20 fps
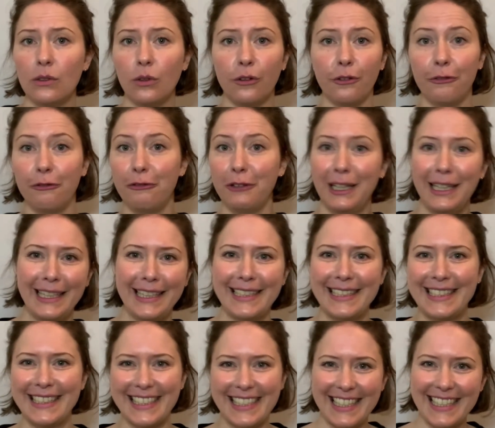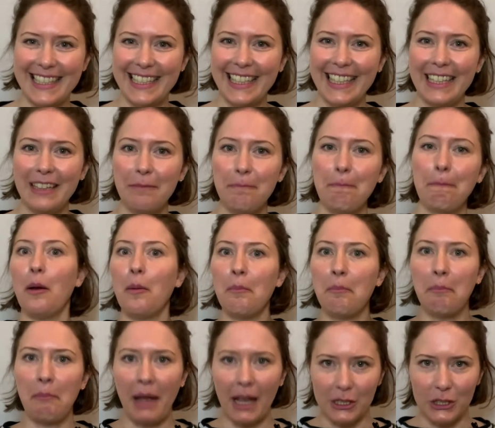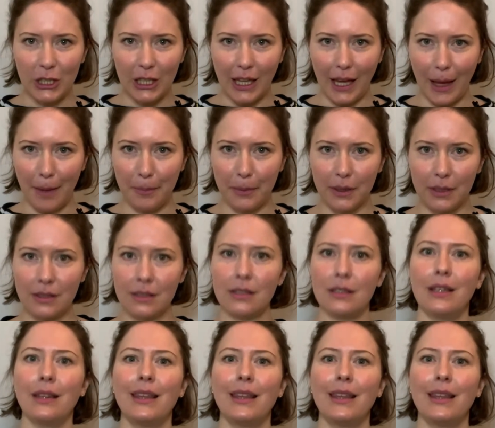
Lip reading: or feeling dizzy, magic happens.